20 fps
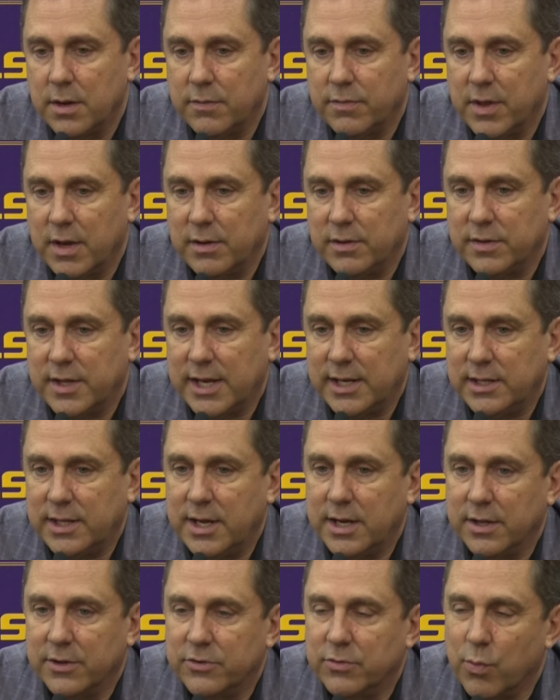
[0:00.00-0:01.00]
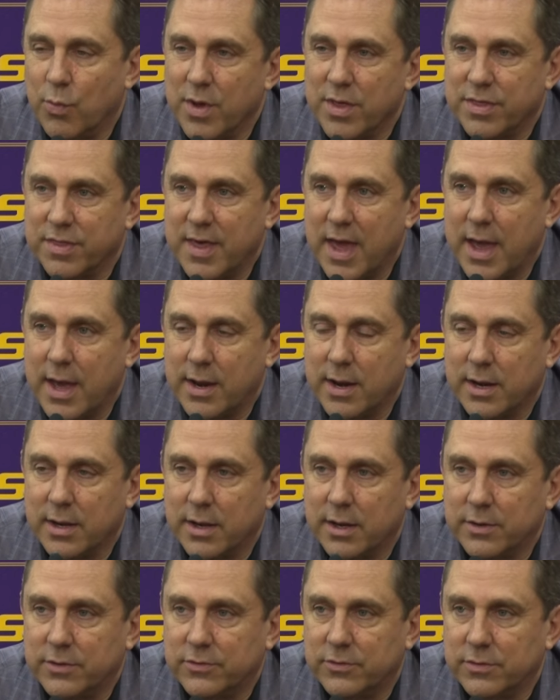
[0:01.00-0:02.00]
they lead us with that, and
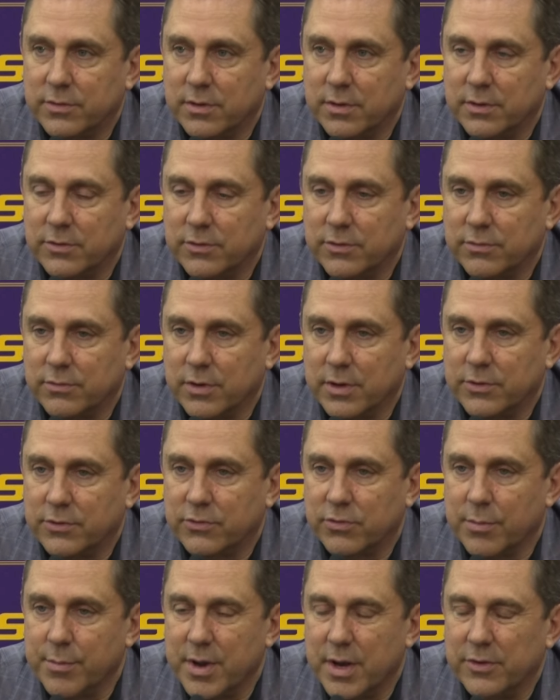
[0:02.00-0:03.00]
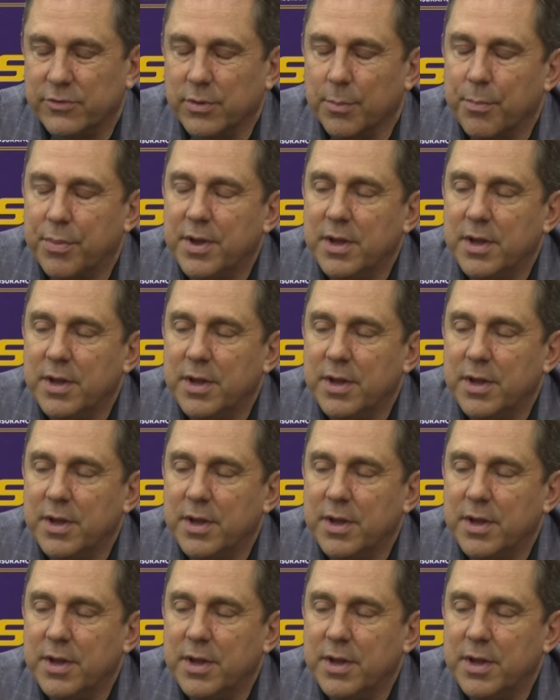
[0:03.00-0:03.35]
it's tremendous.